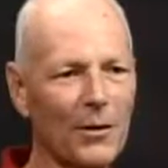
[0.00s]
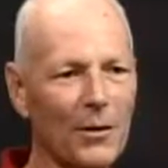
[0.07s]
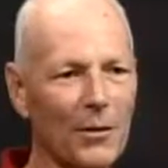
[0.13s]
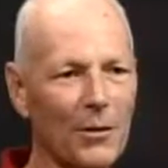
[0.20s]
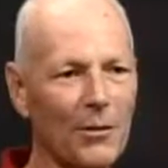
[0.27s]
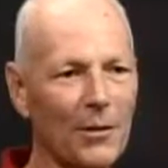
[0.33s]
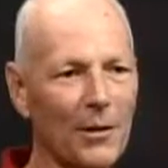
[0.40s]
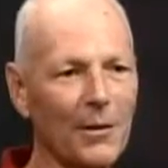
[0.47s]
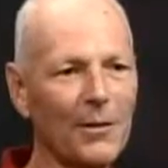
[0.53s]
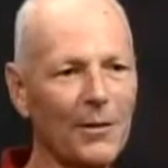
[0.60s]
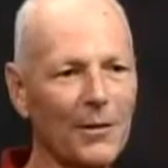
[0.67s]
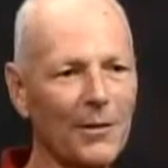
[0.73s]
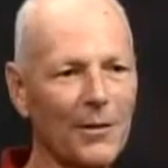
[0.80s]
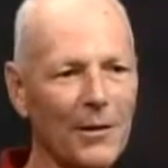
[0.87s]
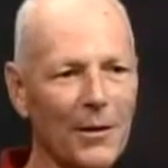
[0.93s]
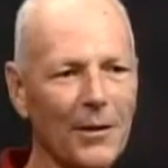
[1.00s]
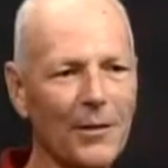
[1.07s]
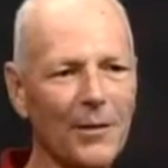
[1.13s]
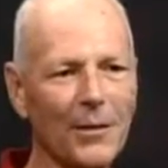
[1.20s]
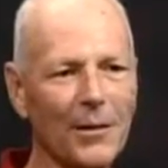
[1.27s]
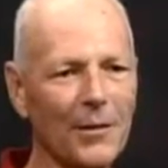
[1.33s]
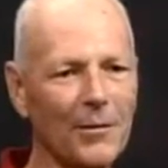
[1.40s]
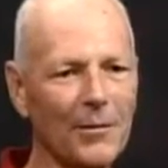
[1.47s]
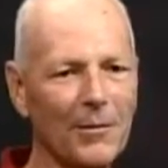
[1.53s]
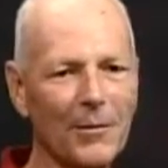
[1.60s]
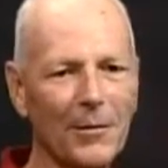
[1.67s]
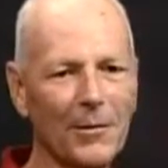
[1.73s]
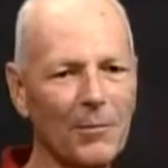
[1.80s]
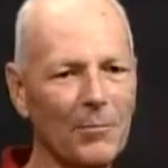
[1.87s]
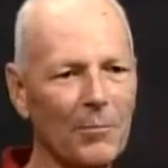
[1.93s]
to do this that
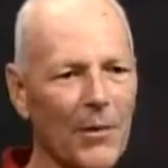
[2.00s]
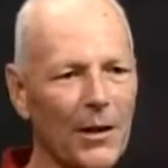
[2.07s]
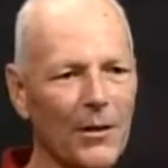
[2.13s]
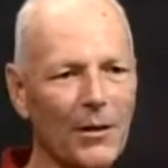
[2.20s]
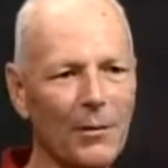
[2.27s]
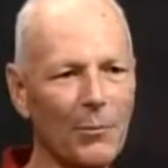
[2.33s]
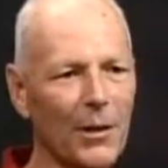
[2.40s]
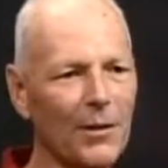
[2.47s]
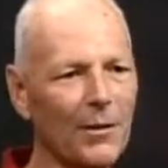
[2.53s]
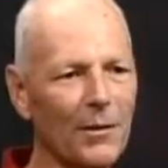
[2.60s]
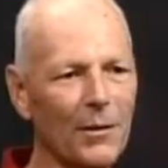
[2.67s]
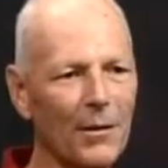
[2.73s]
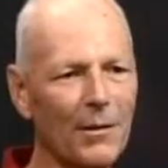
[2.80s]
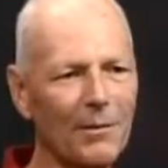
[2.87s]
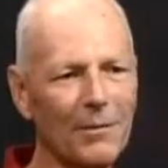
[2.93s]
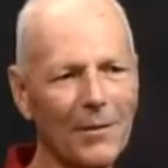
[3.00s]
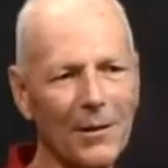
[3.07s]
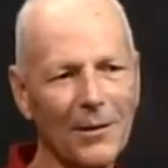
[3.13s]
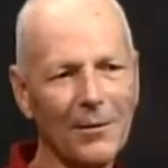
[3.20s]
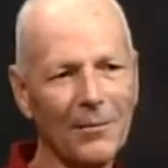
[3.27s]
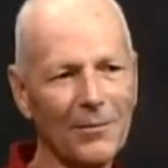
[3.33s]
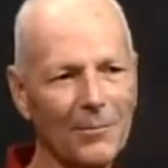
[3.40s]
I didn't miss it. And, you know.